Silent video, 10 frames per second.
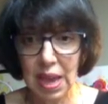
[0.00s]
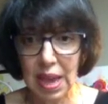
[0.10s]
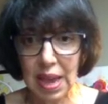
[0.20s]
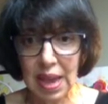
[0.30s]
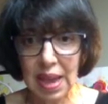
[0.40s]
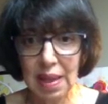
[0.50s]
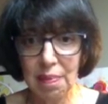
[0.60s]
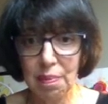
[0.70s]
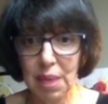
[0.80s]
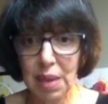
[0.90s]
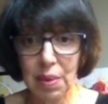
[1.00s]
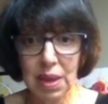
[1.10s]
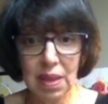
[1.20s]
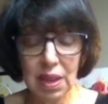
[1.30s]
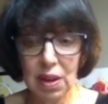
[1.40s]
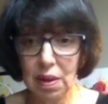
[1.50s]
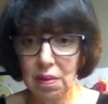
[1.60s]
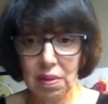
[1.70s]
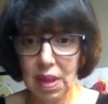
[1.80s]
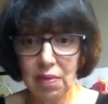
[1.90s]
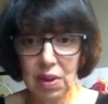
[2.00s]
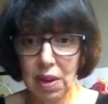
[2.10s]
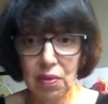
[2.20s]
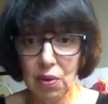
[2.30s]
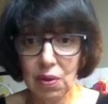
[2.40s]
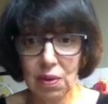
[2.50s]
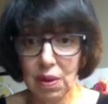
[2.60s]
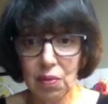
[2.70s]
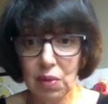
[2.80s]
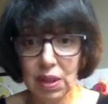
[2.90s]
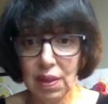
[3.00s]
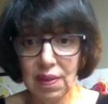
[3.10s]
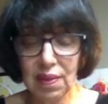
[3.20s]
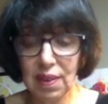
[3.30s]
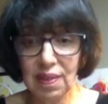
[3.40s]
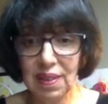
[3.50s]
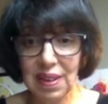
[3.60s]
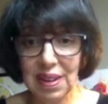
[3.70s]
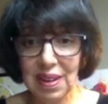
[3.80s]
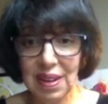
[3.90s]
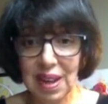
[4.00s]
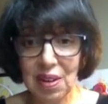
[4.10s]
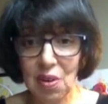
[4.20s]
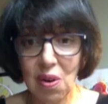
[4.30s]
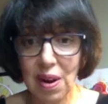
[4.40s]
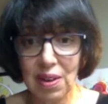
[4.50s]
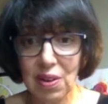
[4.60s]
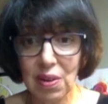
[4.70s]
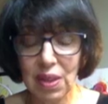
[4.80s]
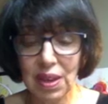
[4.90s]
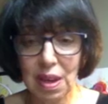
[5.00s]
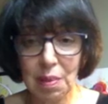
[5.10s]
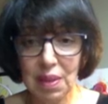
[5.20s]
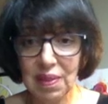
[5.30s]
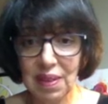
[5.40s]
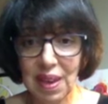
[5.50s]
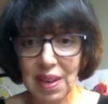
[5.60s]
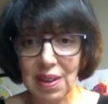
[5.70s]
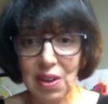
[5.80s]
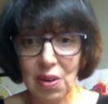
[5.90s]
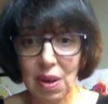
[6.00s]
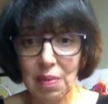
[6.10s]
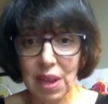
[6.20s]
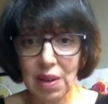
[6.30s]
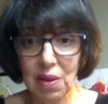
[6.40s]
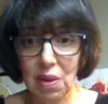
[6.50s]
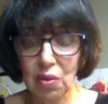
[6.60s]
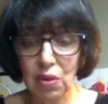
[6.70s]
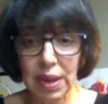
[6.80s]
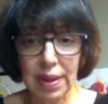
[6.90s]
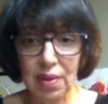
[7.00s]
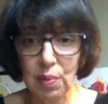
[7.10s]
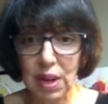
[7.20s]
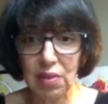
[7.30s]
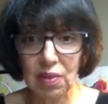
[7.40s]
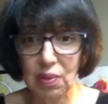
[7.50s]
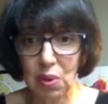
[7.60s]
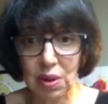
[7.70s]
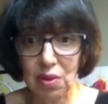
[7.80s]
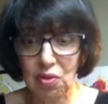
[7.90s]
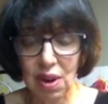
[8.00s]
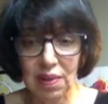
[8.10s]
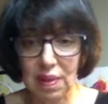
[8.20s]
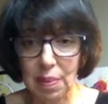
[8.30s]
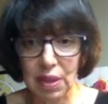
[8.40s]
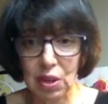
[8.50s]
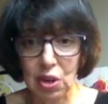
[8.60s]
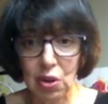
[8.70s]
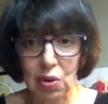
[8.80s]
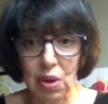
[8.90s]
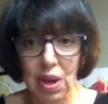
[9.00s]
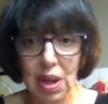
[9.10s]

and maybe they've never really succeeded at art. They come in saying, I'm not at all creative, but I just wanted to try something new.